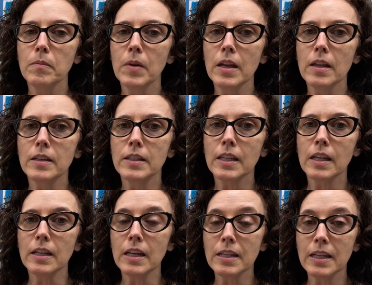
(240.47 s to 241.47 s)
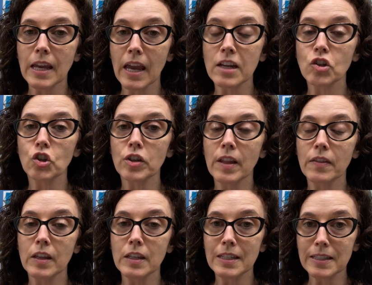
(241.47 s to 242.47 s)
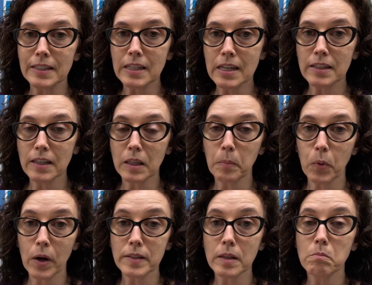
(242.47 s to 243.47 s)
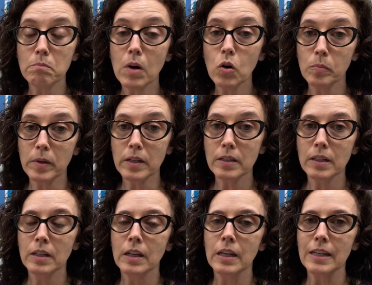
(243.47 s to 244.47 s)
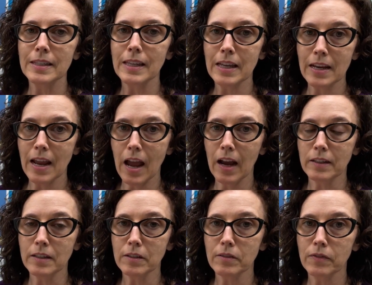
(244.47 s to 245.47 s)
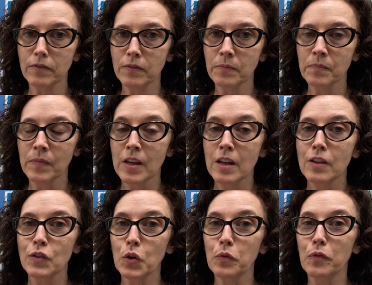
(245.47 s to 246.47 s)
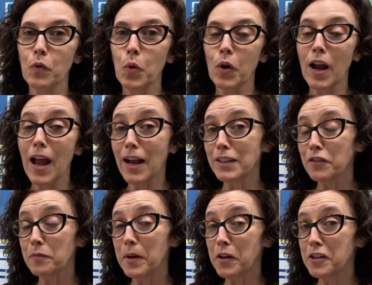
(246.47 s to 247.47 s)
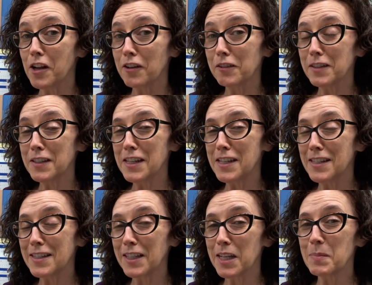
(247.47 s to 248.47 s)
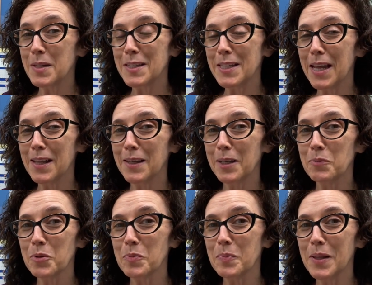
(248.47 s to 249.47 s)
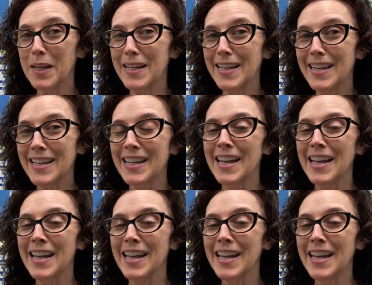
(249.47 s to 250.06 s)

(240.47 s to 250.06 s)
it's an indication that the disease at the present moment is inactive. So for active periodontal disease, it's going to be scaling and root planing.